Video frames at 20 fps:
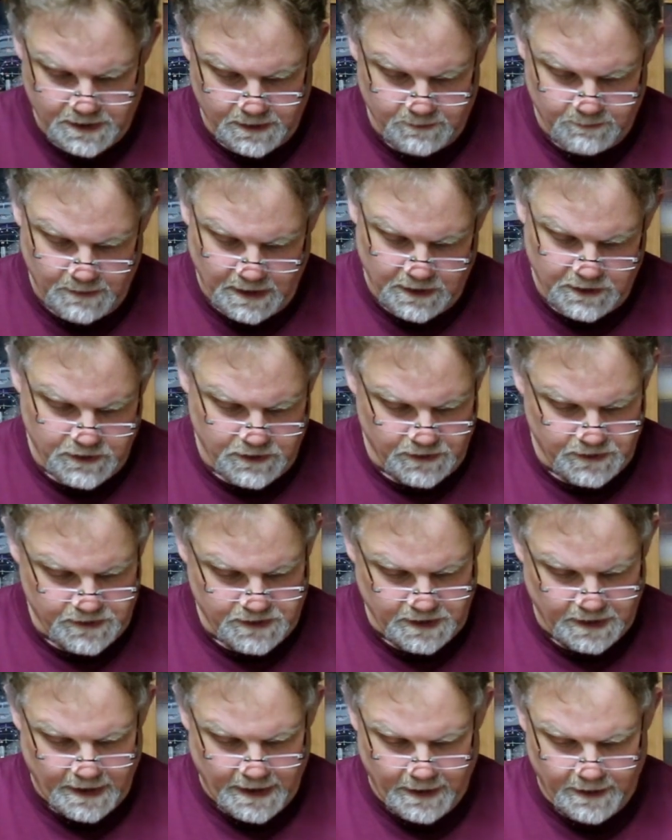it
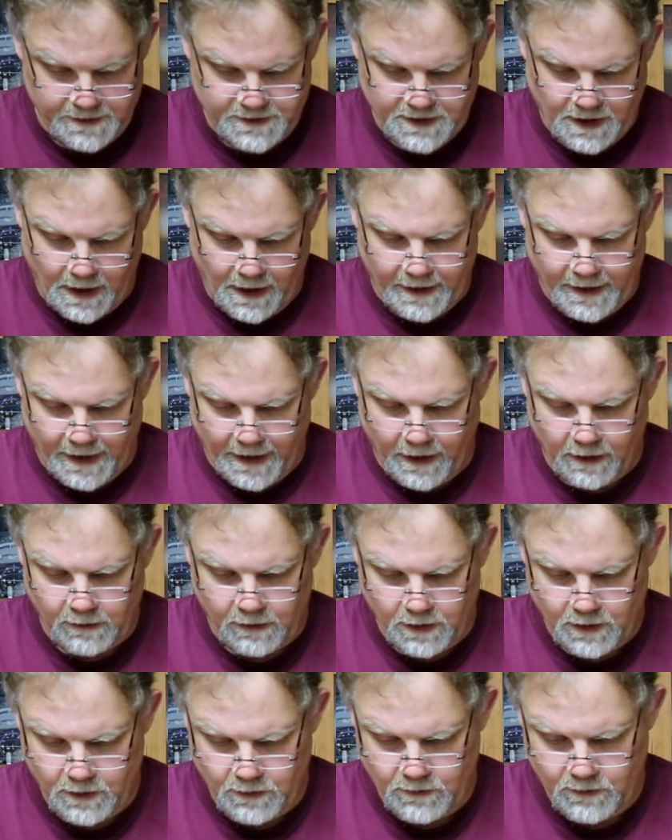mentions an
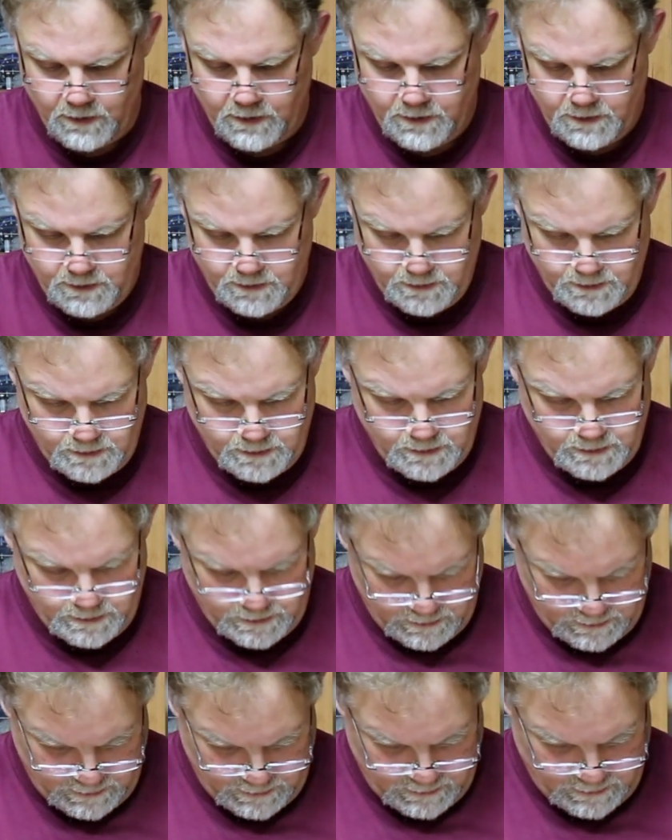.aero
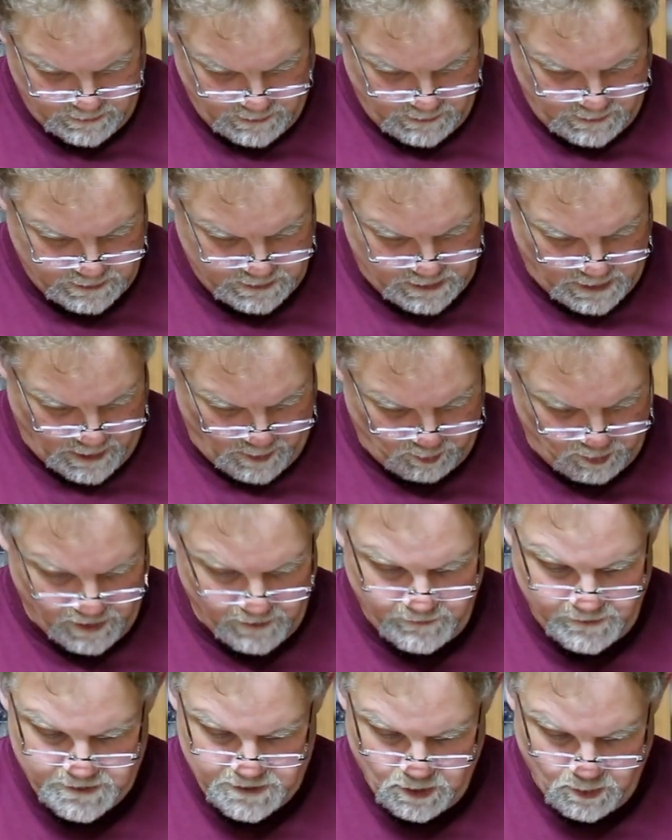
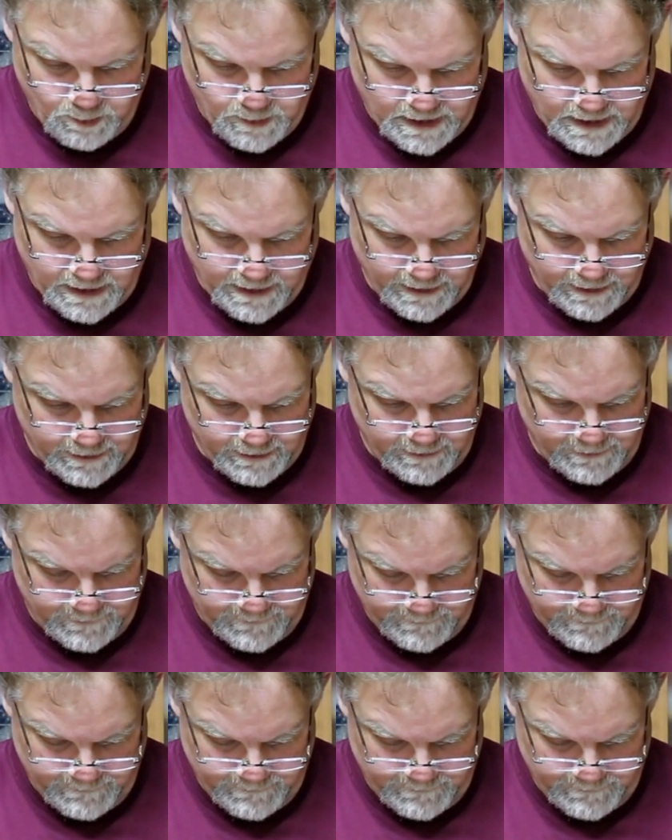top-level domain,